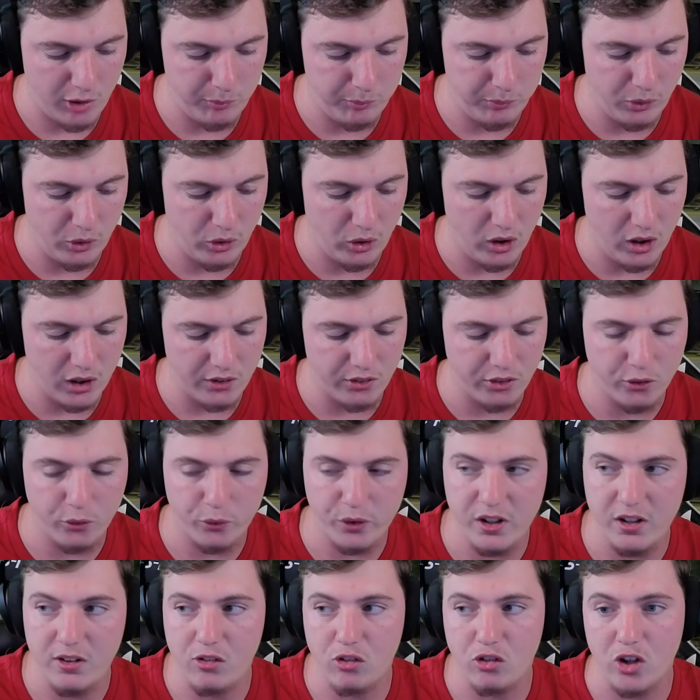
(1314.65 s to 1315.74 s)
I'll block
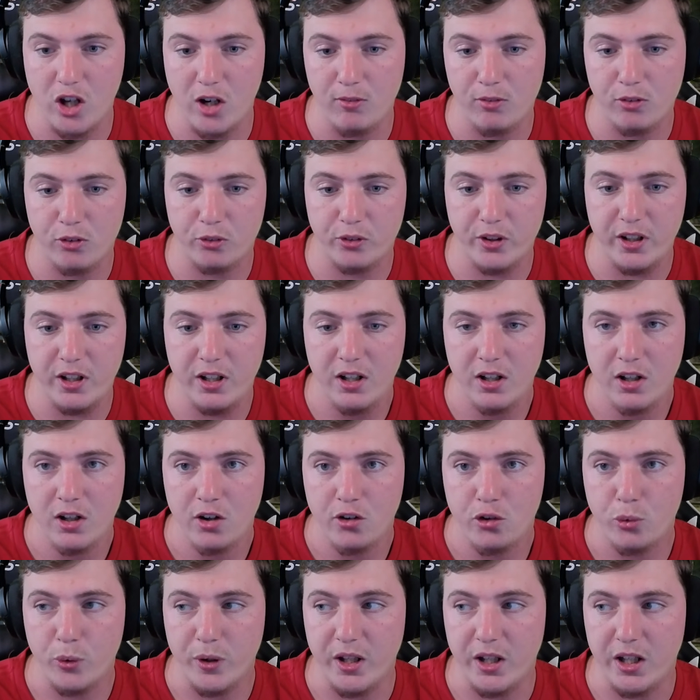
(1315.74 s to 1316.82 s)
3 and save 3
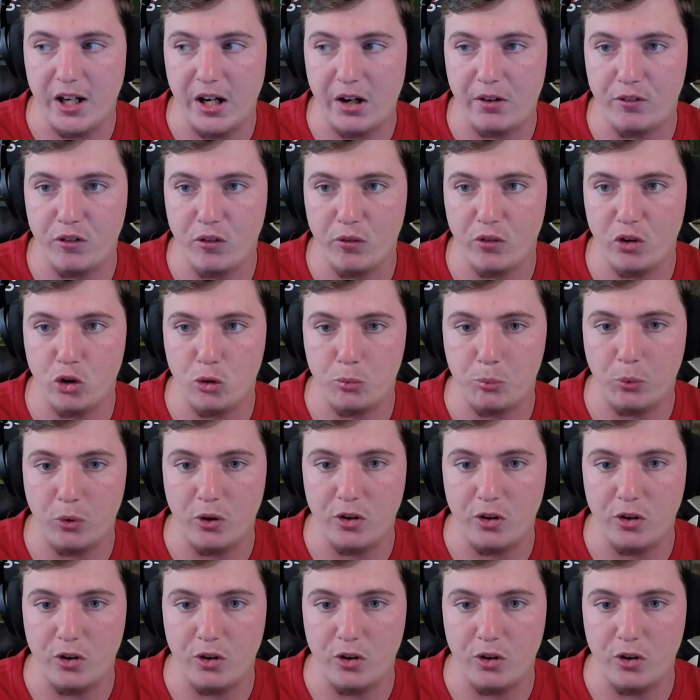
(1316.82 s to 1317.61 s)
so we can carry over those